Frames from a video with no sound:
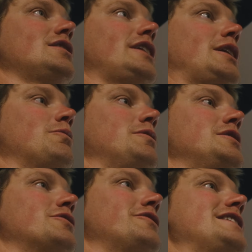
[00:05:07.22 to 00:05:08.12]

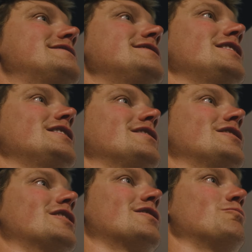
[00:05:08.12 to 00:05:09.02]
when you're racing,
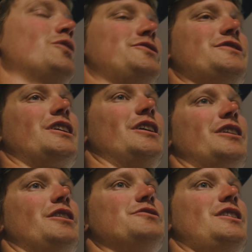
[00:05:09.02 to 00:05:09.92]
once the
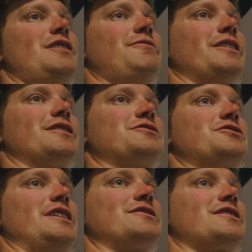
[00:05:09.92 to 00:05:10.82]
gun goes off, like the
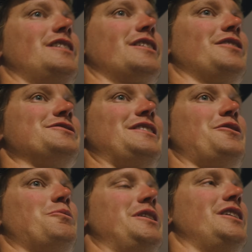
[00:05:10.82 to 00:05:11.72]
stress kind of goes
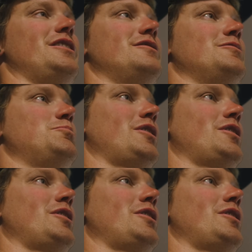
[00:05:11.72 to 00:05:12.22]
out the window.